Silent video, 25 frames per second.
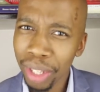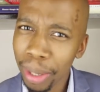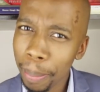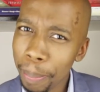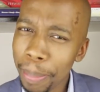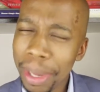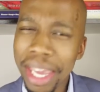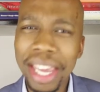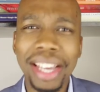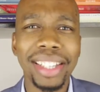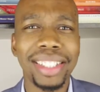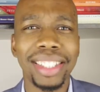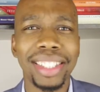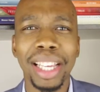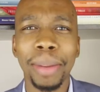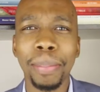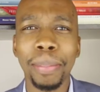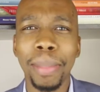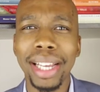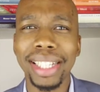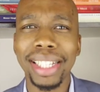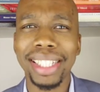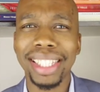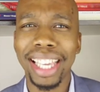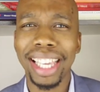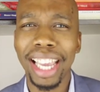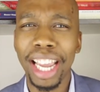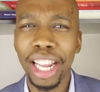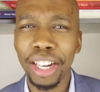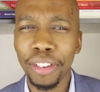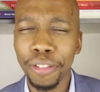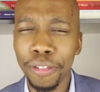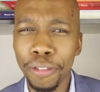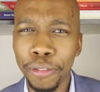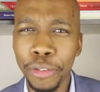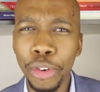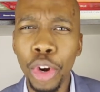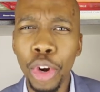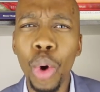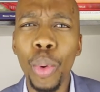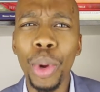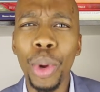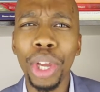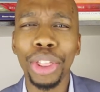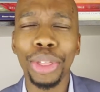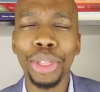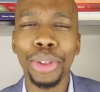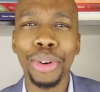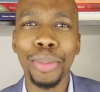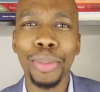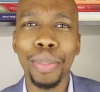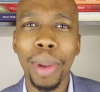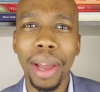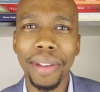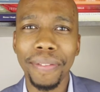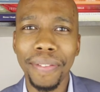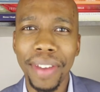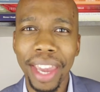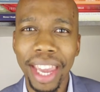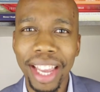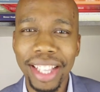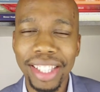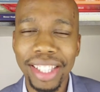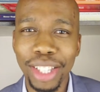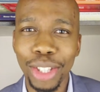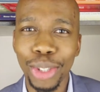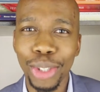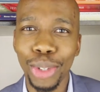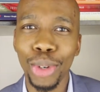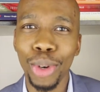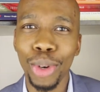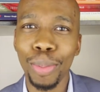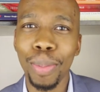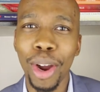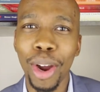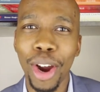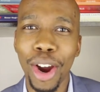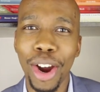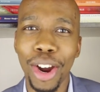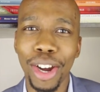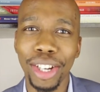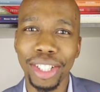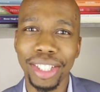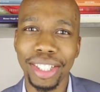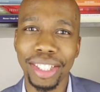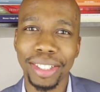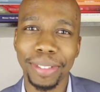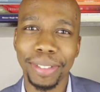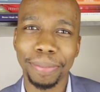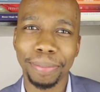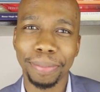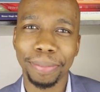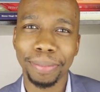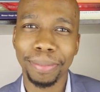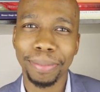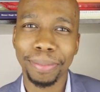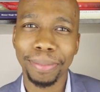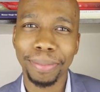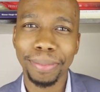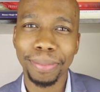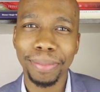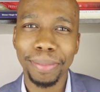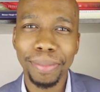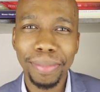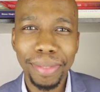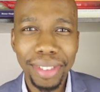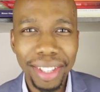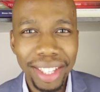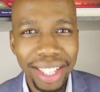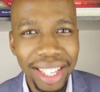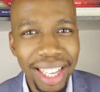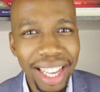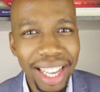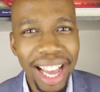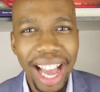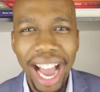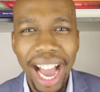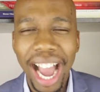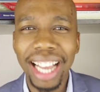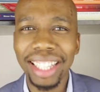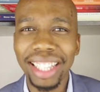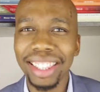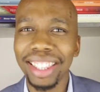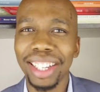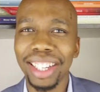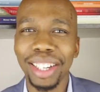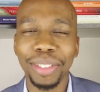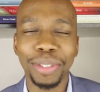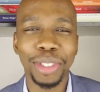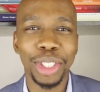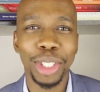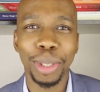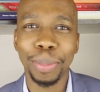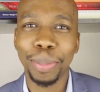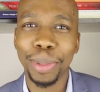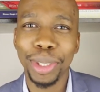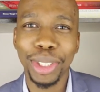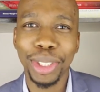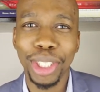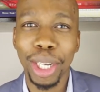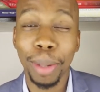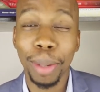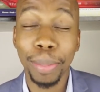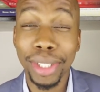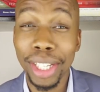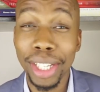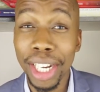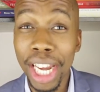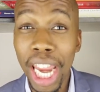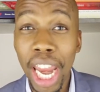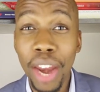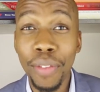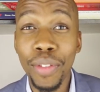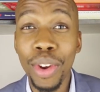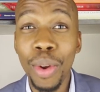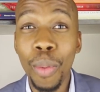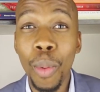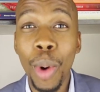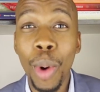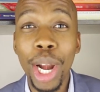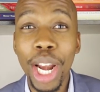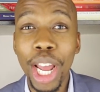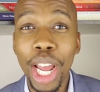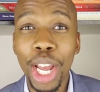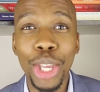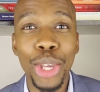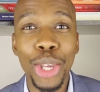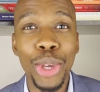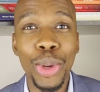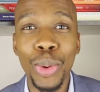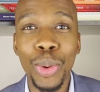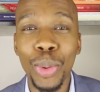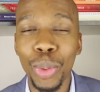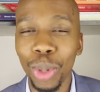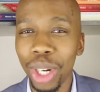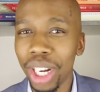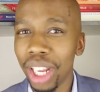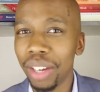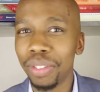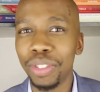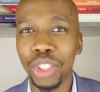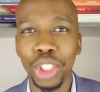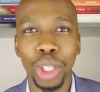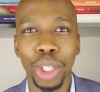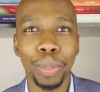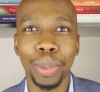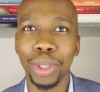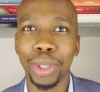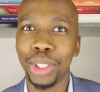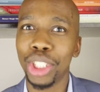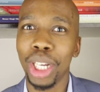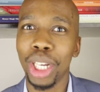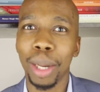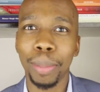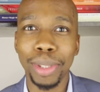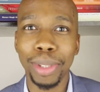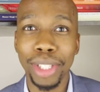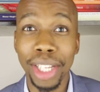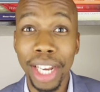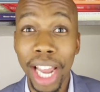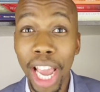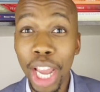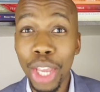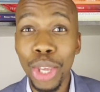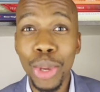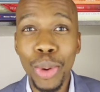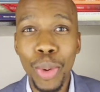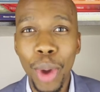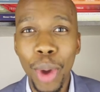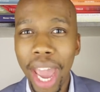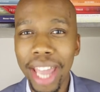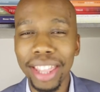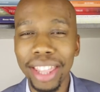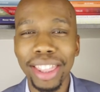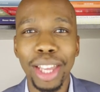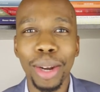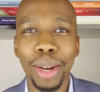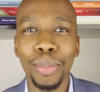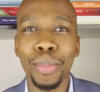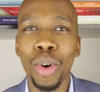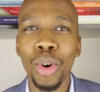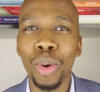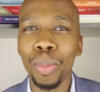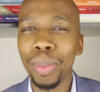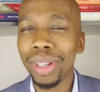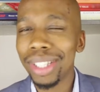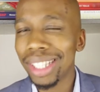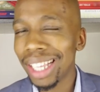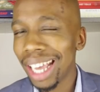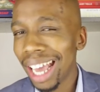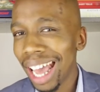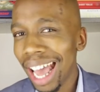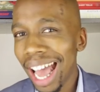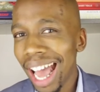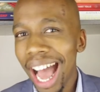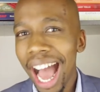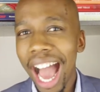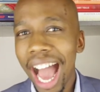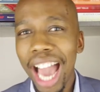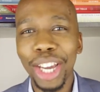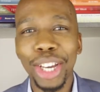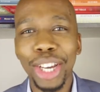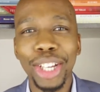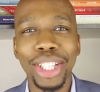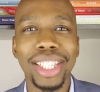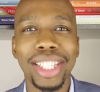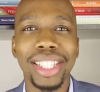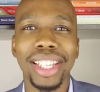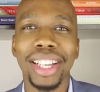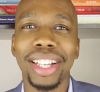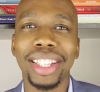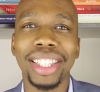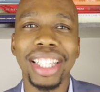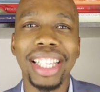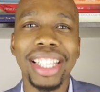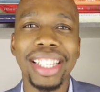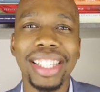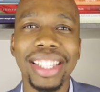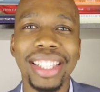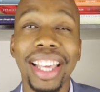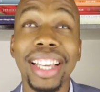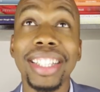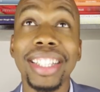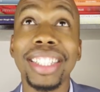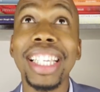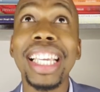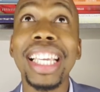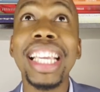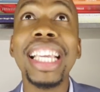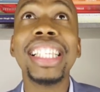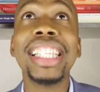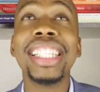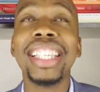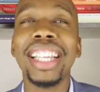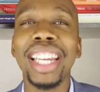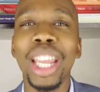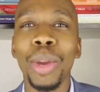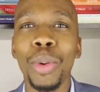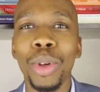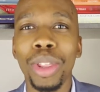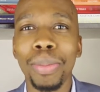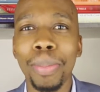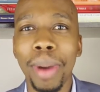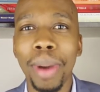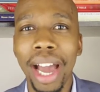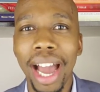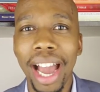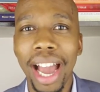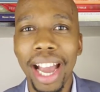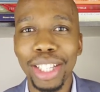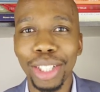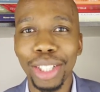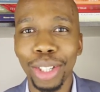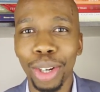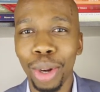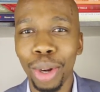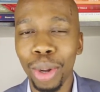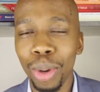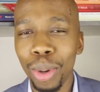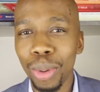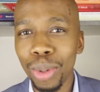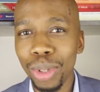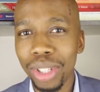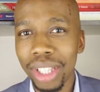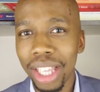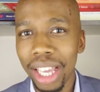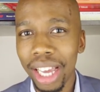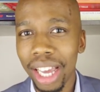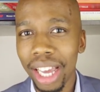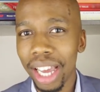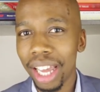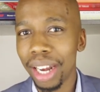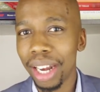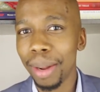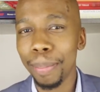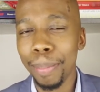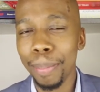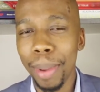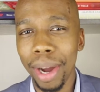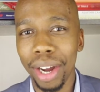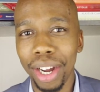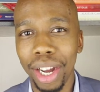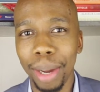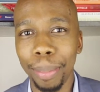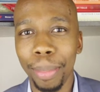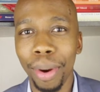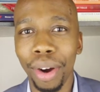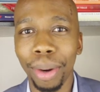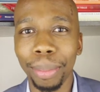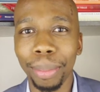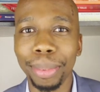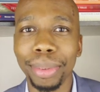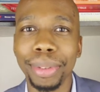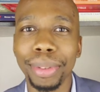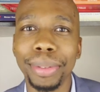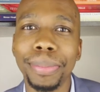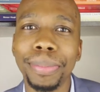piercing my skin, flowing through my veins and to my heart. I loved Chupa Chups and everyone I knew loved Chupa Chups, and I knew at that moment I could sell these things easily with my eyes closed at a buck a pop.